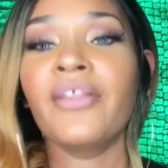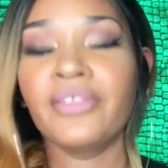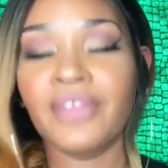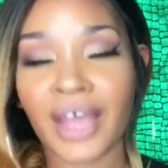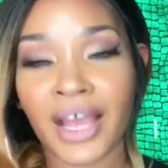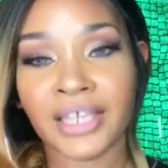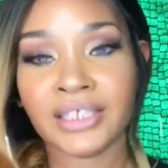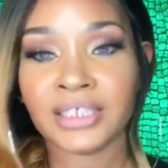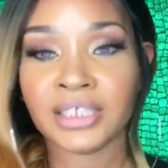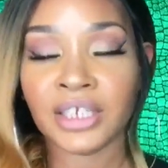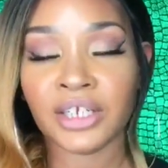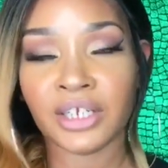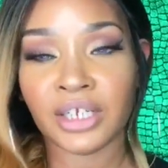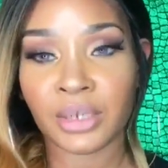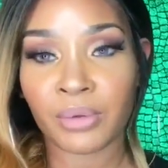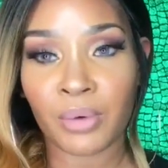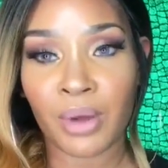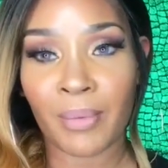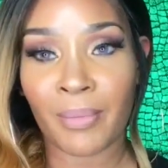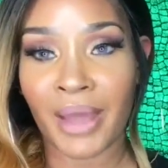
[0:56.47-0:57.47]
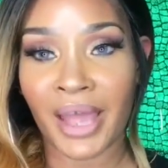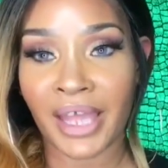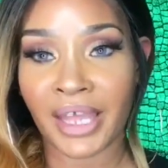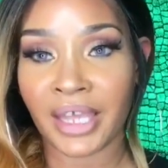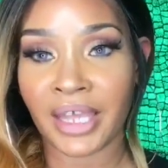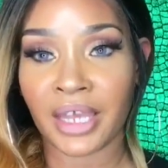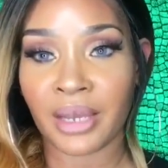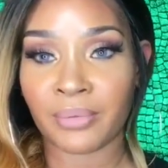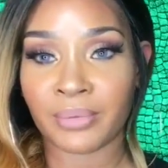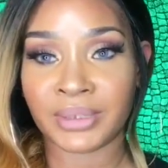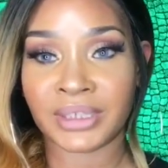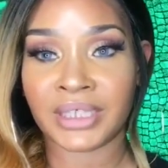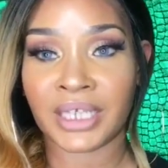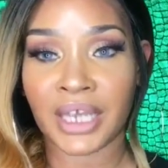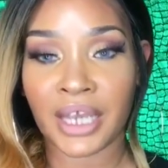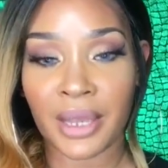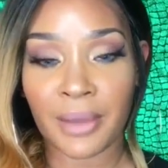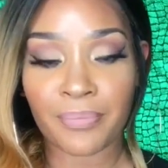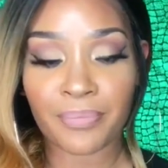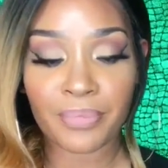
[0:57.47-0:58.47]
that's literally where my head was
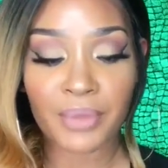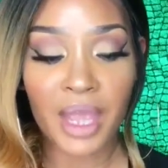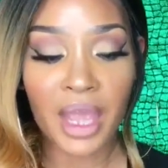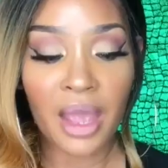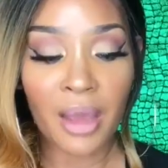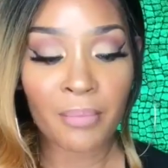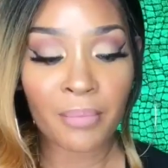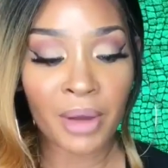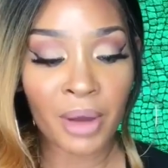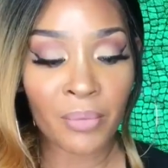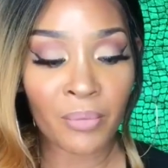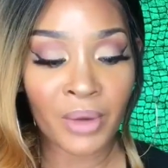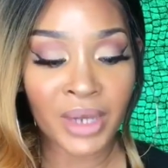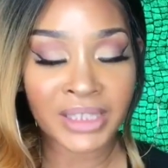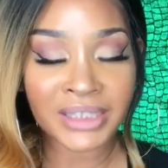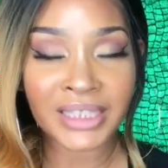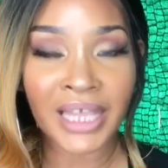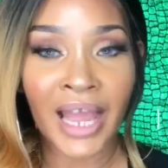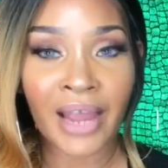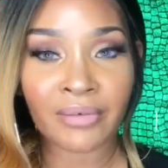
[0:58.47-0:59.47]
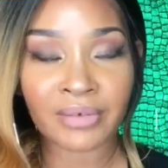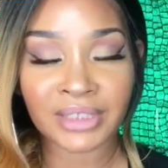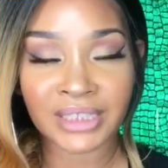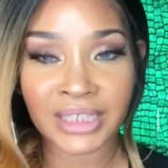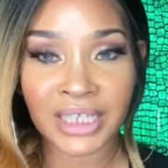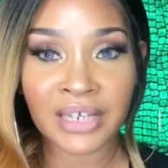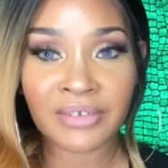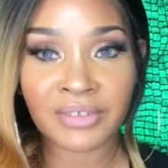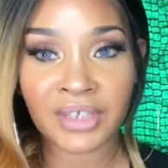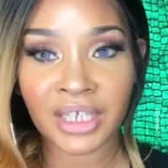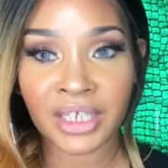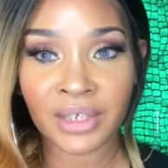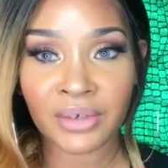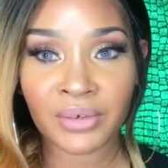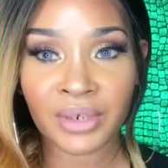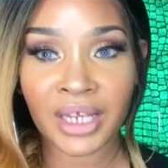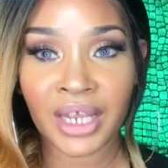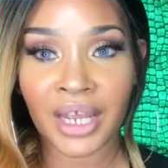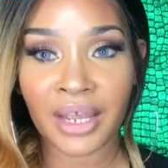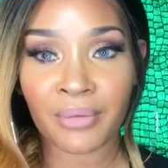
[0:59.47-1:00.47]
at. But once I received the
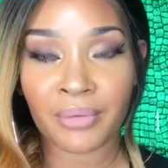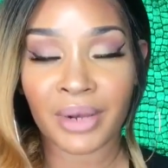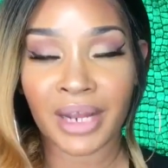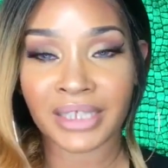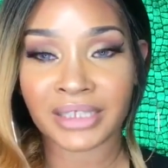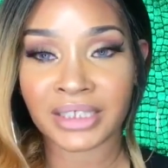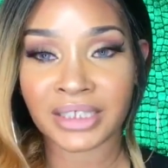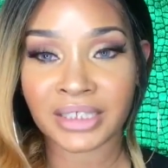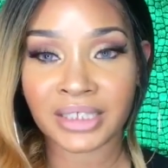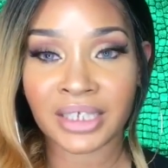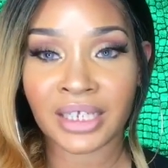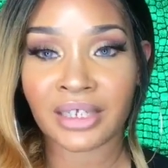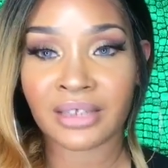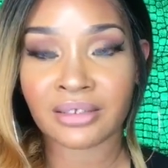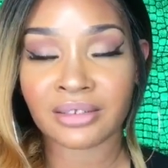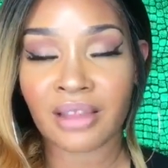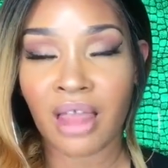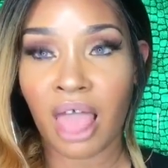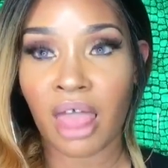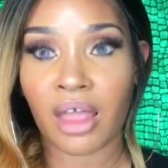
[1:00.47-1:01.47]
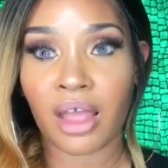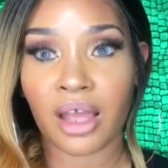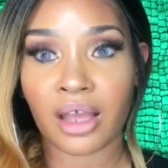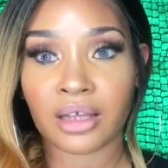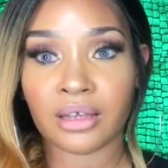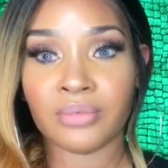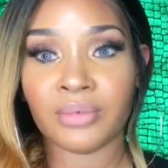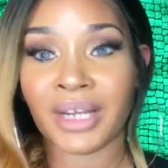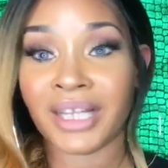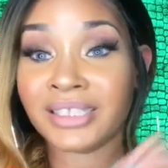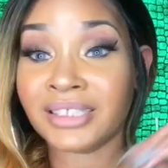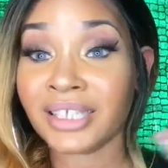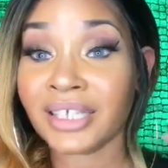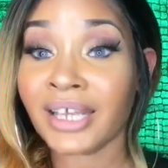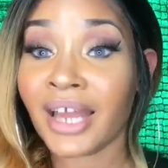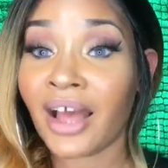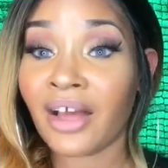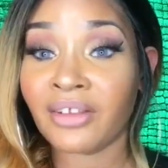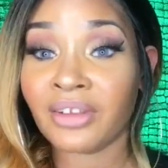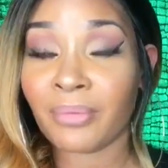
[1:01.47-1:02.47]
unit and when I took it
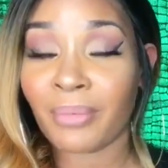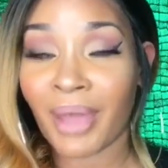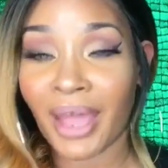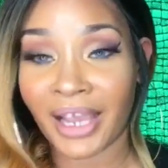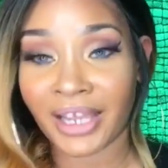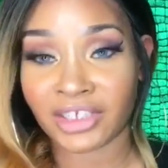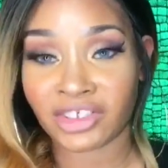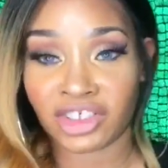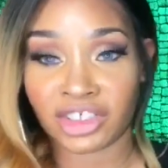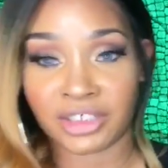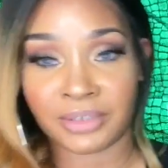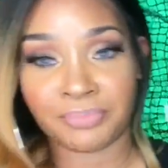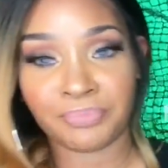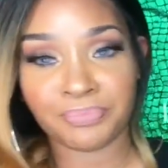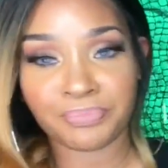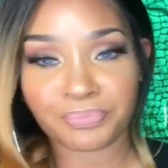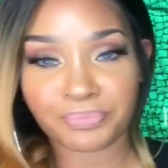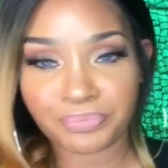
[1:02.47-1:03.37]
out of the packaging,